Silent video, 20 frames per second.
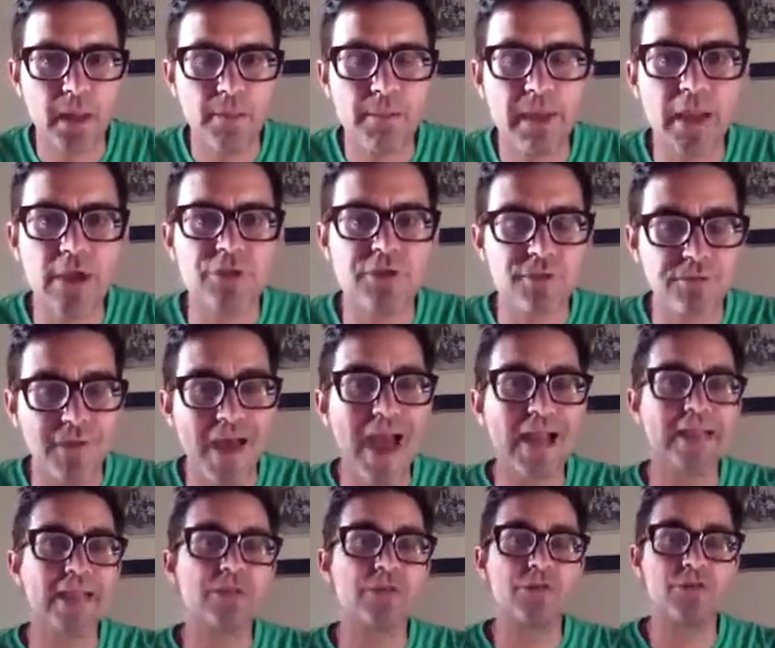because the
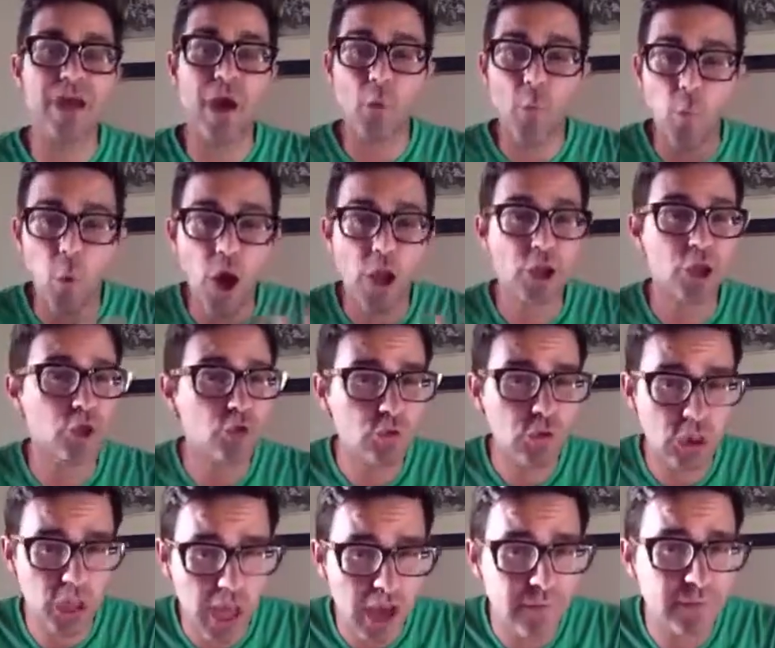fact is that what you
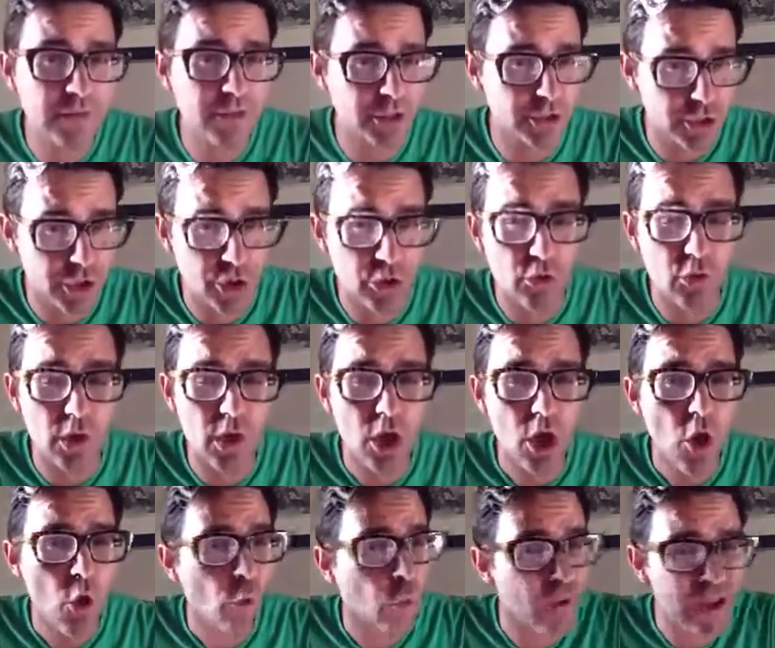love to do,
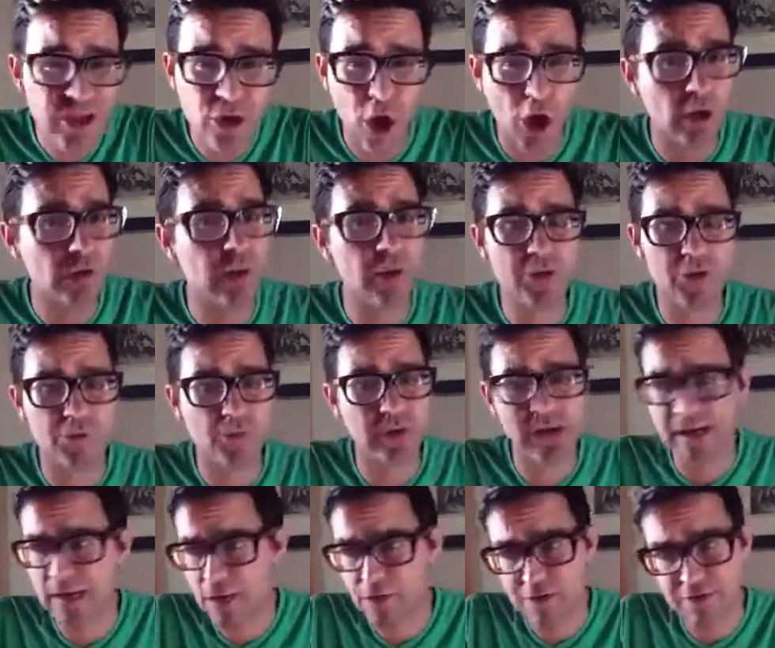regardless of
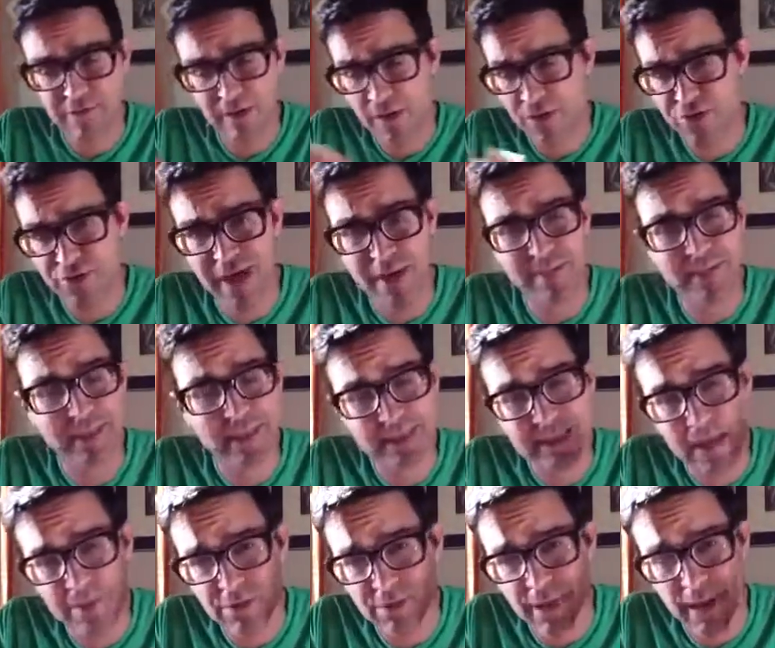what it is, as I said many
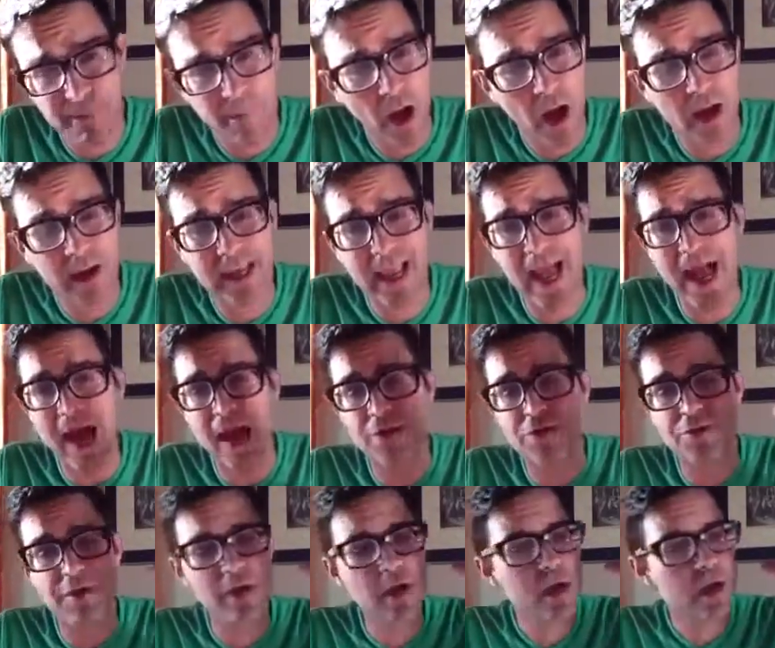times on my
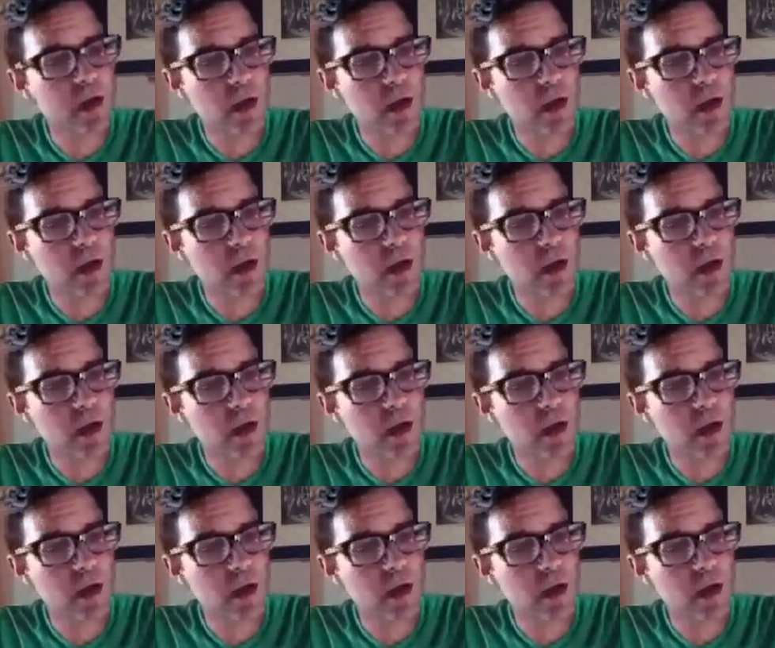podcast,